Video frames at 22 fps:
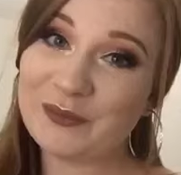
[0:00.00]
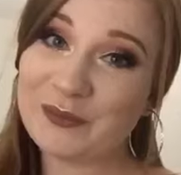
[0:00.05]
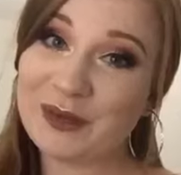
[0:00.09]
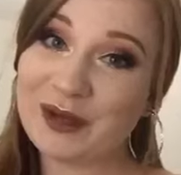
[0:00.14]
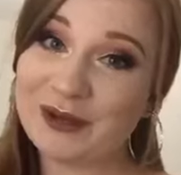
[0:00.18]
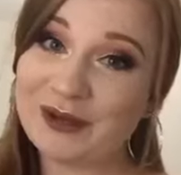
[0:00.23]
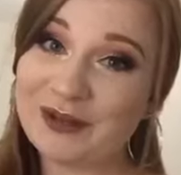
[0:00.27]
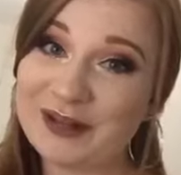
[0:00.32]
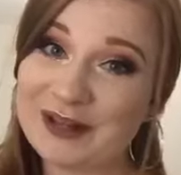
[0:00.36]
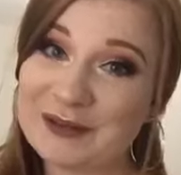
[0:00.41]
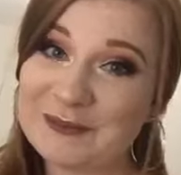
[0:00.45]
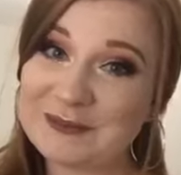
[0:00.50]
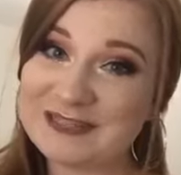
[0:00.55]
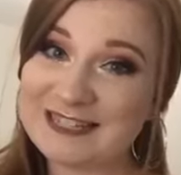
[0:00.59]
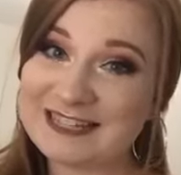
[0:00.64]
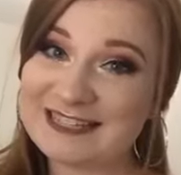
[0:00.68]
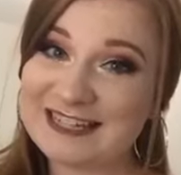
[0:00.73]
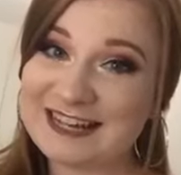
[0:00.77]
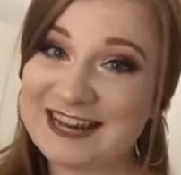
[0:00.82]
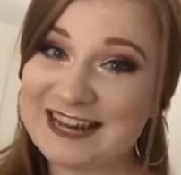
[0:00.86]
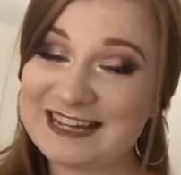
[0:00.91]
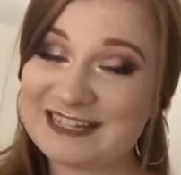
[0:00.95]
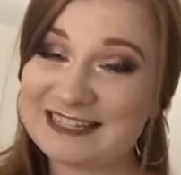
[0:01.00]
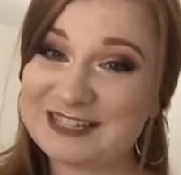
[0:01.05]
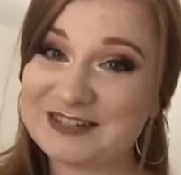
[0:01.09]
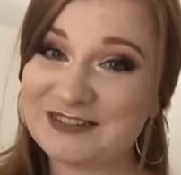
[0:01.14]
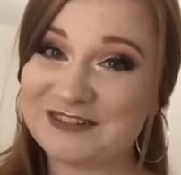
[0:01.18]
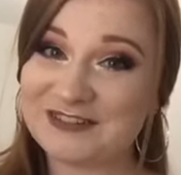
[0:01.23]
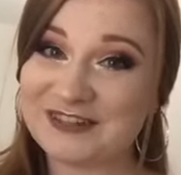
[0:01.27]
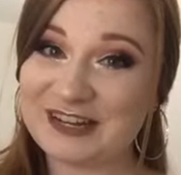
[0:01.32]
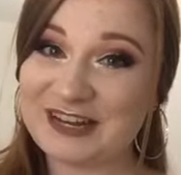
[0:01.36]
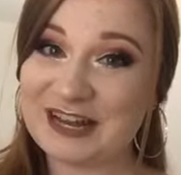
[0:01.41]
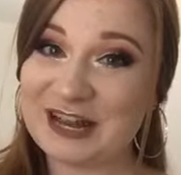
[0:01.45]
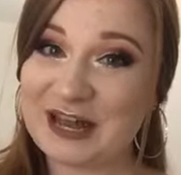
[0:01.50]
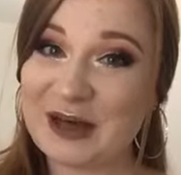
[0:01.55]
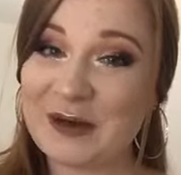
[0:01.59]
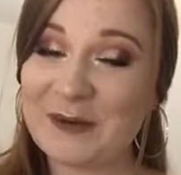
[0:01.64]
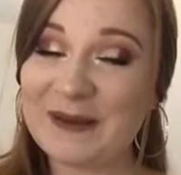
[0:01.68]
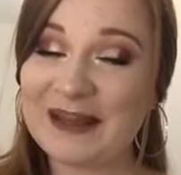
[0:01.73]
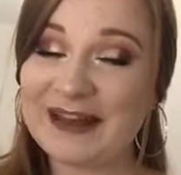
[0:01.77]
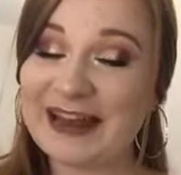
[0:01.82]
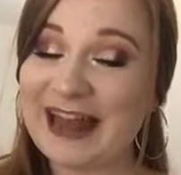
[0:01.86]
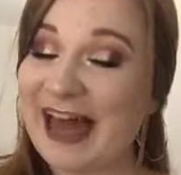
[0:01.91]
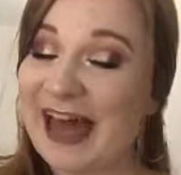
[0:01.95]
Welcome to today's
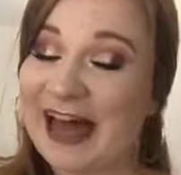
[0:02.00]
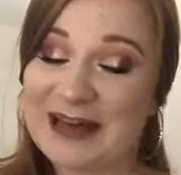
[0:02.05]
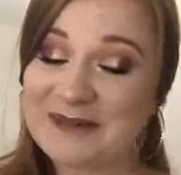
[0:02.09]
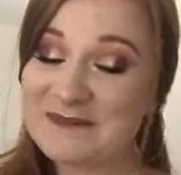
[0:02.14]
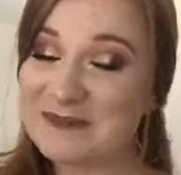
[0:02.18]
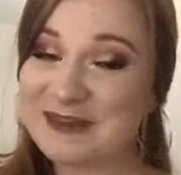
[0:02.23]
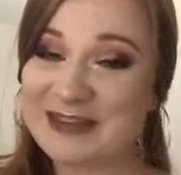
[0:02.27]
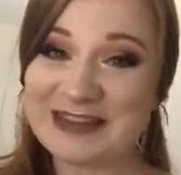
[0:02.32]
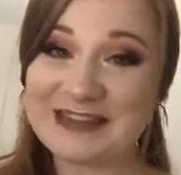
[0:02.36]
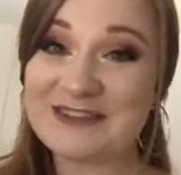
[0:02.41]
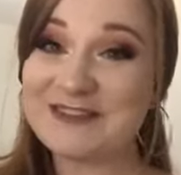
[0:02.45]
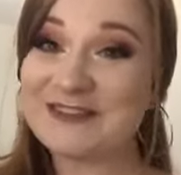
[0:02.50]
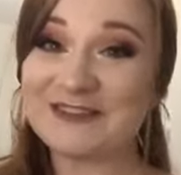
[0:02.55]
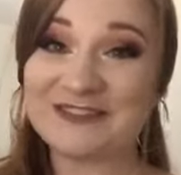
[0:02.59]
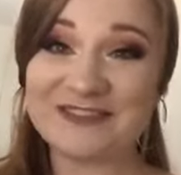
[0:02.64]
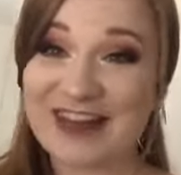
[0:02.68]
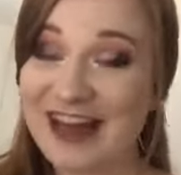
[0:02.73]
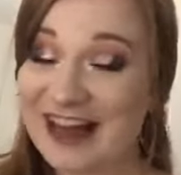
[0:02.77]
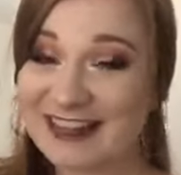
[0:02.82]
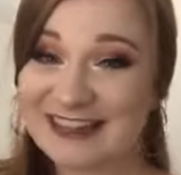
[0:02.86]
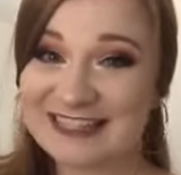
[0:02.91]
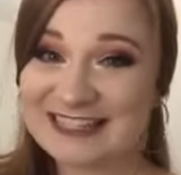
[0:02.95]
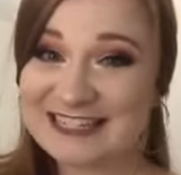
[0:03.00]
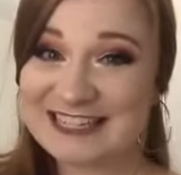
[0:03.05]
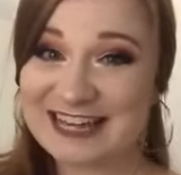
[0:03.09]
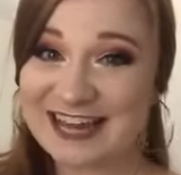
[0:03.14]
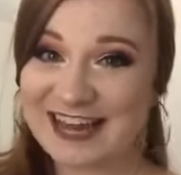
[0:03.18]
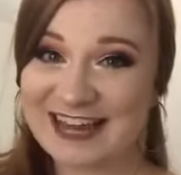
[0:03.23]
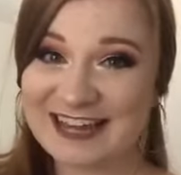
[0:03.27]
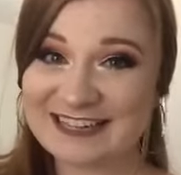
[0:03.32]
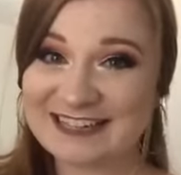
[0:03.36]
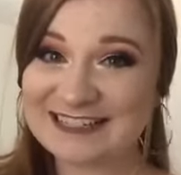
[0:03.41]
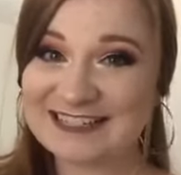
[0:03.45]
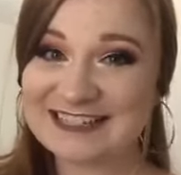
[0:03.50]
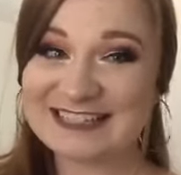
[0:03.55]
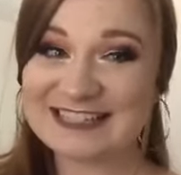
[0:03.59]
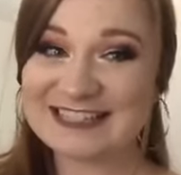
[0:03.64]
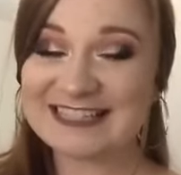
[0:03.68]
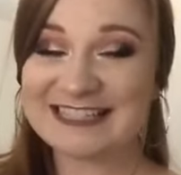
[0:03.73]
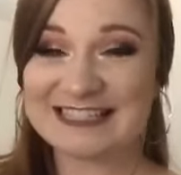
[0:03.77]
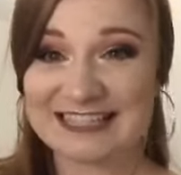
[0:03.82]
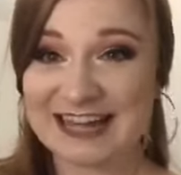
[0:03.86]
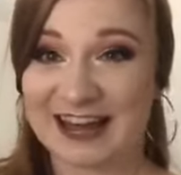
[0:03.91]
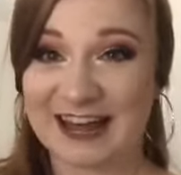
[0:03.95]
video and happy Valentine's
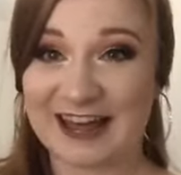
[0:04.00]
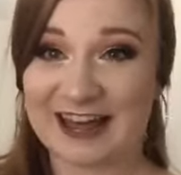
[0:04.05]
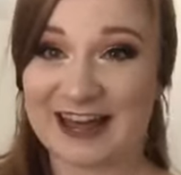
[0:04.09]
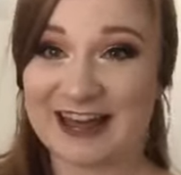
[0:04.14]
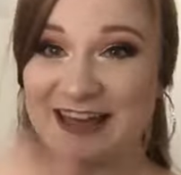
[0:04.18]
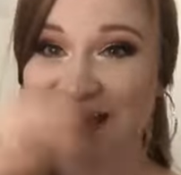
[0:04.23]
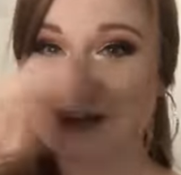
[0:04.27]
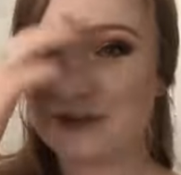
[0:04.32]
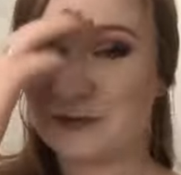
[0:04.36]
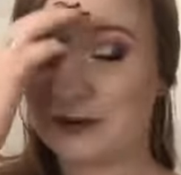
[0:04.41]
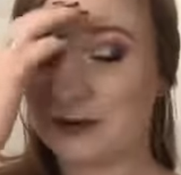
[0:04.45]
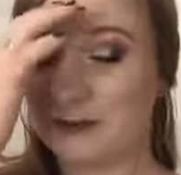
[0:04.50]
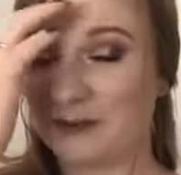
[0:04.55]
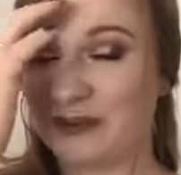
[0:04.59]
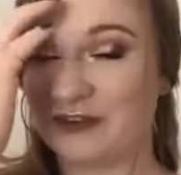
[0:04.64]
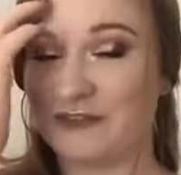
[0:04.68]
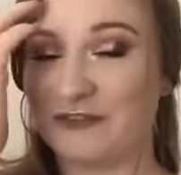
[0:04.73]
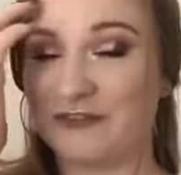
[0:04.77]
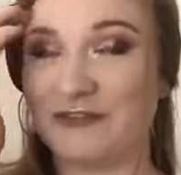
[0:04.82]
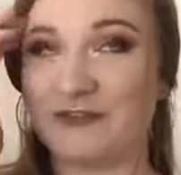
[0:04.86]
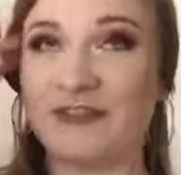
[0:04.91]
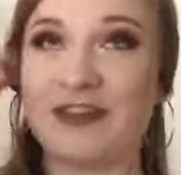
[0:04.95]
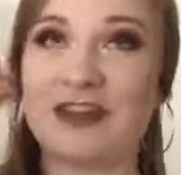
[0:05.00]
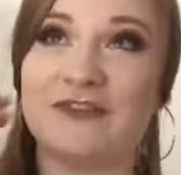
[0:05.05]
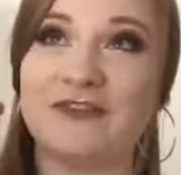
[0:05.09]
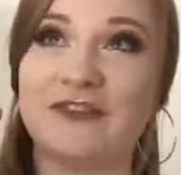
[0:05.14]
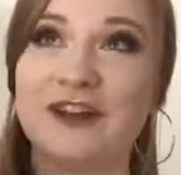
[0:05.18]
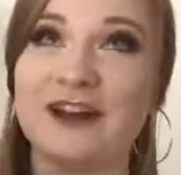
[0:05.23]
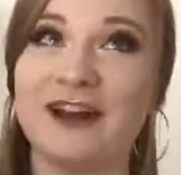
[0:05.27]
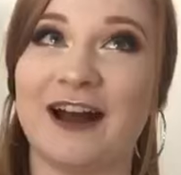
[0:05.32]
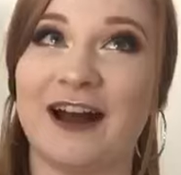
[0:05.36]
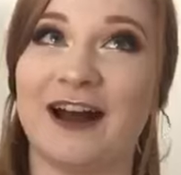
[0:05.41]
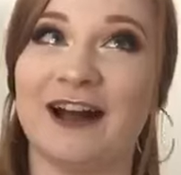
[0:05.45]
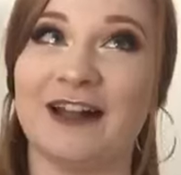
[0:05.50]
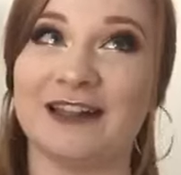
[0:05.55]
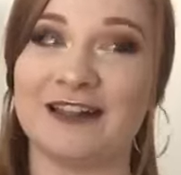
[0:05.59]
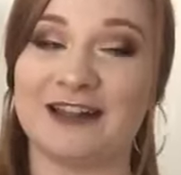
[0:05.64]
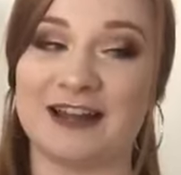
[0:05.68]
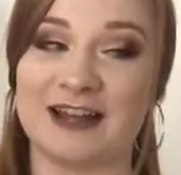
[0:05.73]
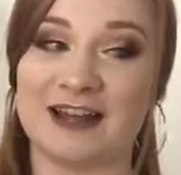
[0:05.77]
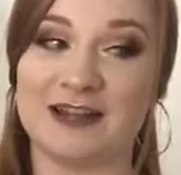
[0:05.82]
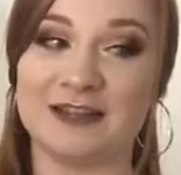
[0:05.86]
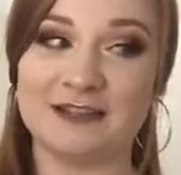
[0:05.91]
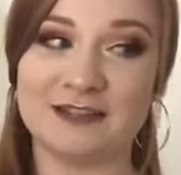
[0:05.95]
Day, one of my favorite
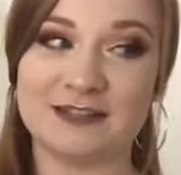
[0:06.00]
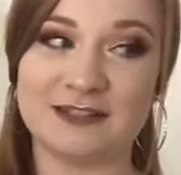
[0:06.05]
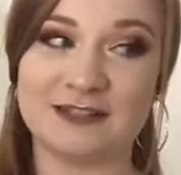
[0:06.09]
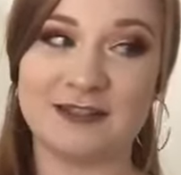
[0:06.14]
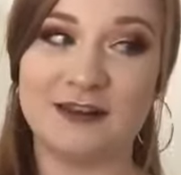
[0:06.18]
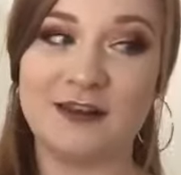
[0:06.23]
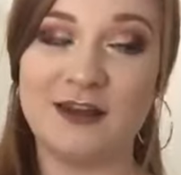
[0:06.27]
holidays.